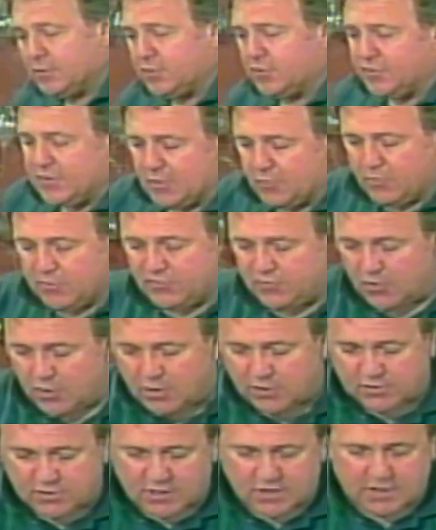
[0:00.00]
thing we
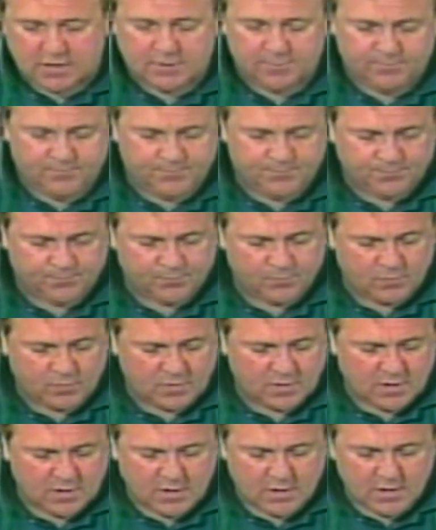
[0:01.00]
saw done
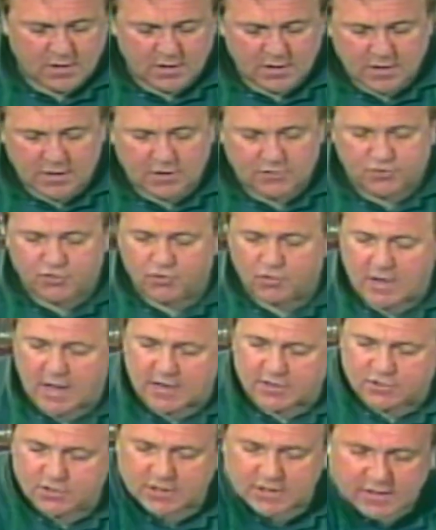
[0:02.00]
is you
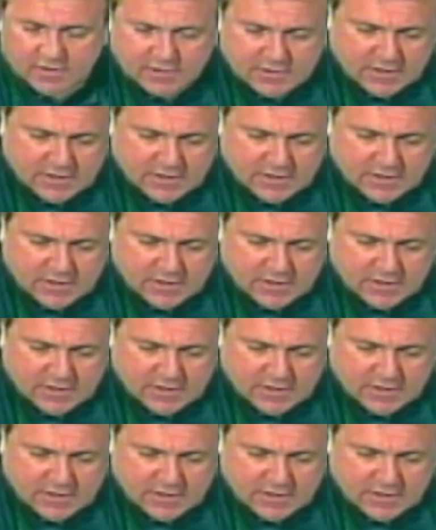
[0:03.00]
got to get